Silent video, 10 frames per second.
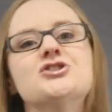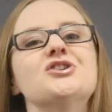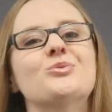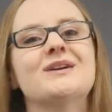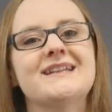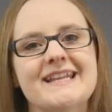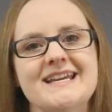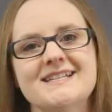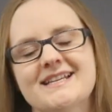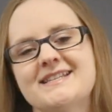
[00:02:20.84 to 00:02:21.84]
to
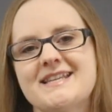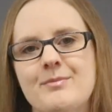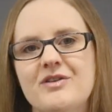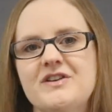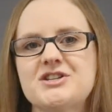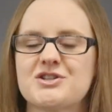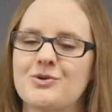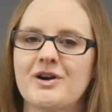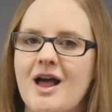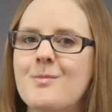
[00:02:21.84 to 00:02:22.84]
release some of his
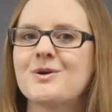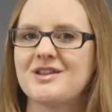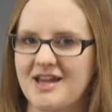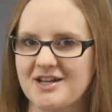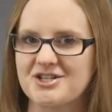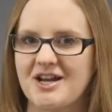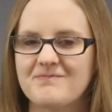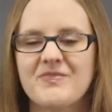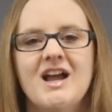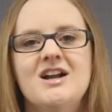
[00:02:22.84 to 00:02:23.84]
stored up
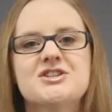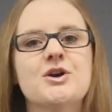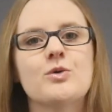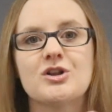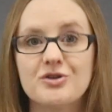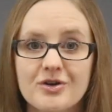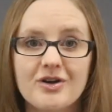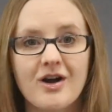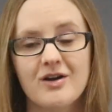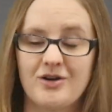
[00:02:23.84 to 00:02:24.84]
glycogen. So
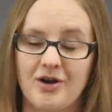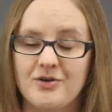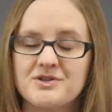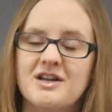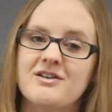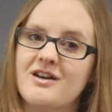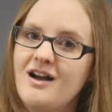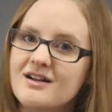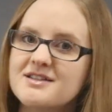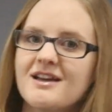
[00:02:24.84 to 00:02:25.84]
glucagon goes,
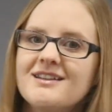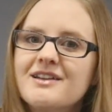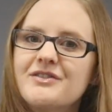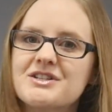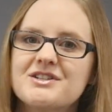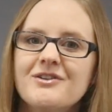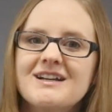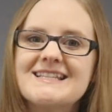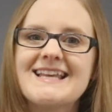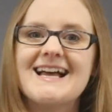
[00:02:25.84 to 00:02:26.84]
knocks on liver's door
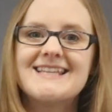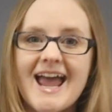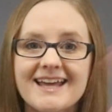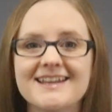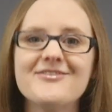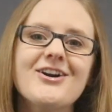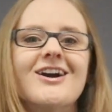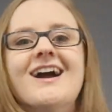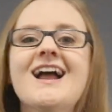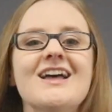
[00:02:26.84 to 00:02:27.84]
and says, hey
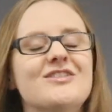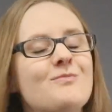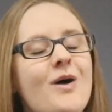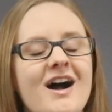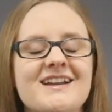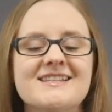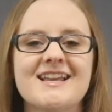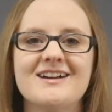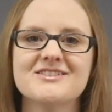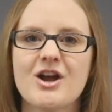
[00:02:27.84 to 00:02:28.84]
liver, the body
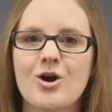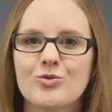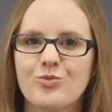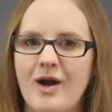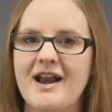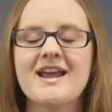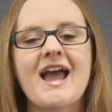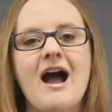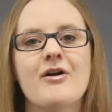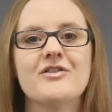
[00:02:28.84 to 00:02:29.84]
cells are
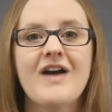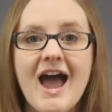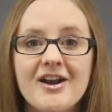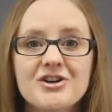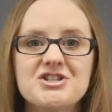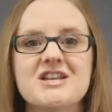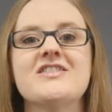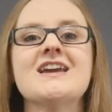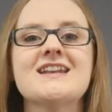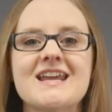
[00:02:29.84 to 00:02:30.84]
running out of
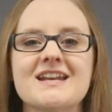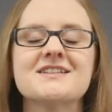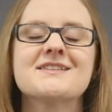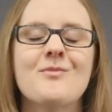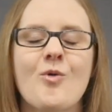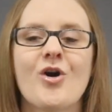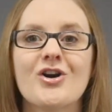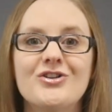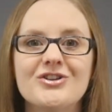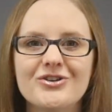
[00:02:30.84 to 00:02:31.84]
energy. They need some
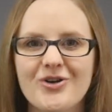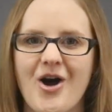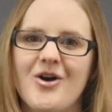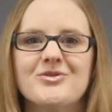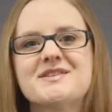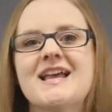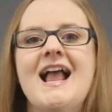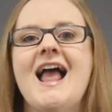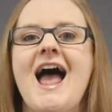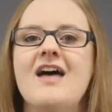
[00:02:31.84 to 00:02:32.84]
more glucose.
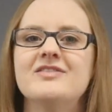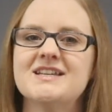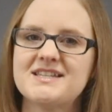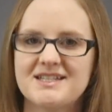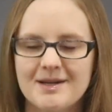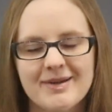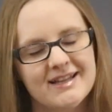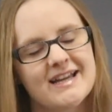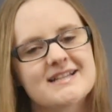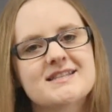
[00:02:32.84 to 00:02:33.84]
And this
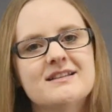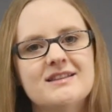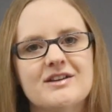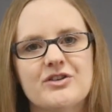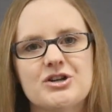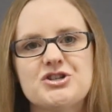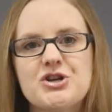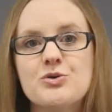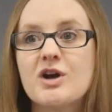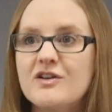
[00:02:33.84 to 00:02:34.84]
stimulates the liver
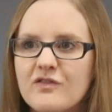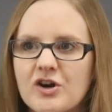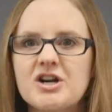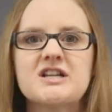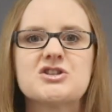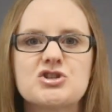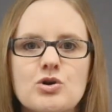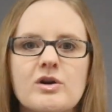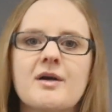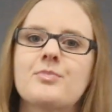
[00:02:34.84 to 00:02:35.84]
to convert its
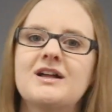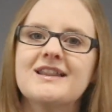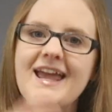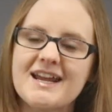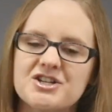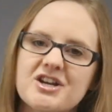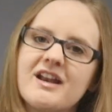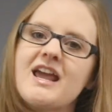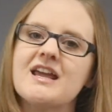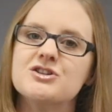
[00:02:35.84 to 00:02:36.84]
stored up
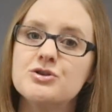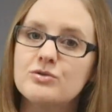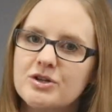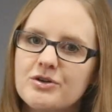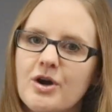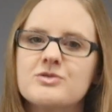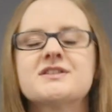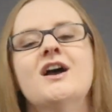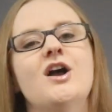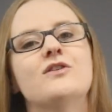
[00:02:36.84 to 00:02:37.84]
glycogen into
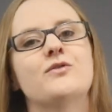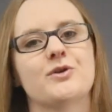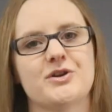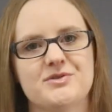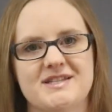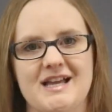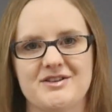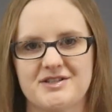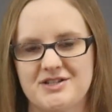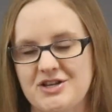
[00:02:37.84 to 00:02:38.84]
glucose for those
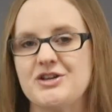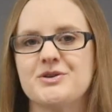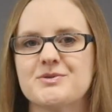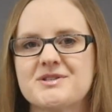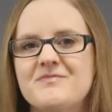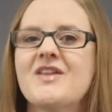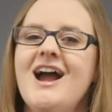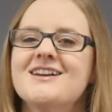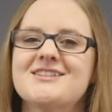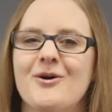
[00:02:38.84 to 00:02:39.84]
cells to use.
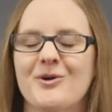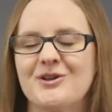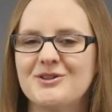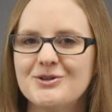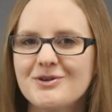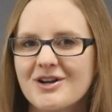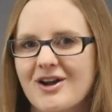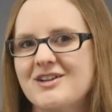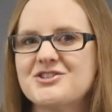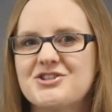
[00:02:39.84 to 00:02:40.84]
So
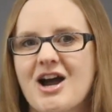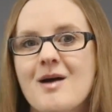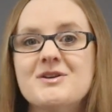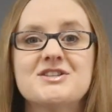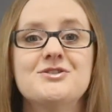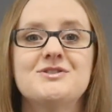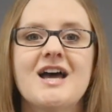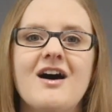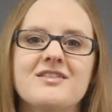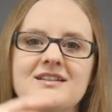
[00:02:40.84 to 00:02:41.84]
glucagon's job is to
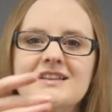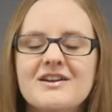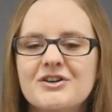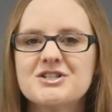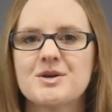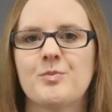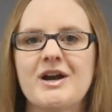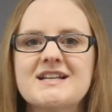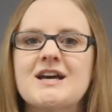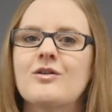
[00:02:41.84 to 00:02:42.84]
tell the liver to
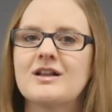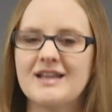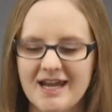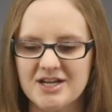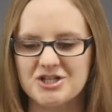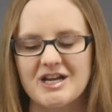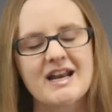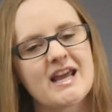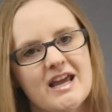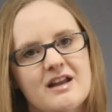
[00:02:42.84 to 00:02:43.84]
break down
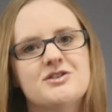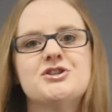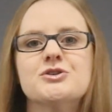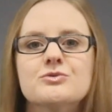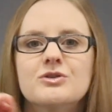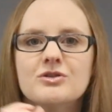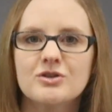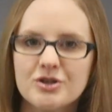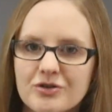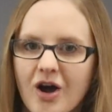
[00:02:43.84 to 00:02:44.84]
glycogen into
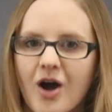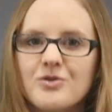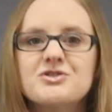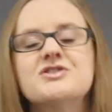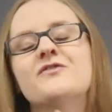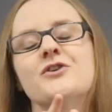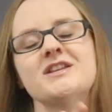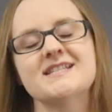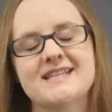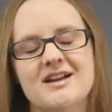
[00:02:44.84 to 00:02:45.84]
glucose
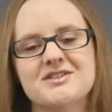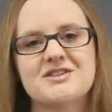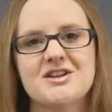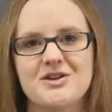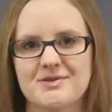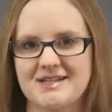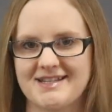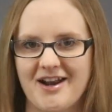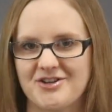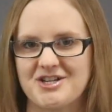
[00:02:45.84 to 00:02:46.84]
for the cells to use
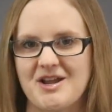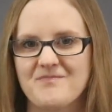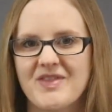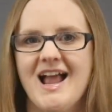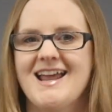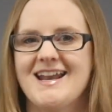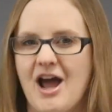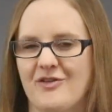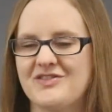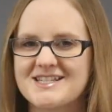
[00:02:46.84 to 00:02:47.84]
as energy.
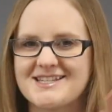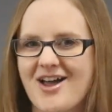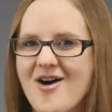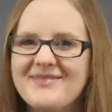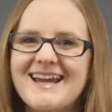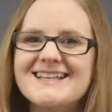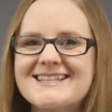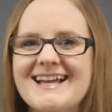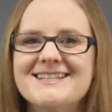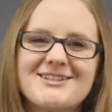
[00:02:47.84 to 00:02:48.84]
Now, this is all making
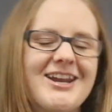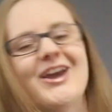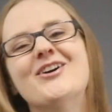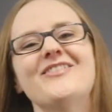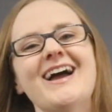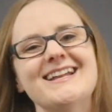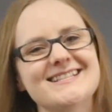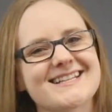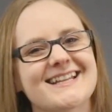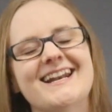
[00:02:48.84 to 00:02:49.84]
sense to you about
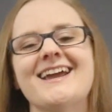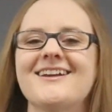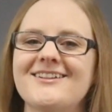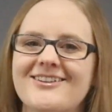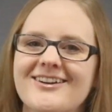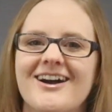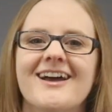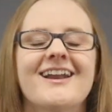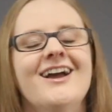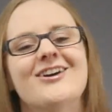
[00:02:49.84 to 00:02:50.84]
insulin and glucagon.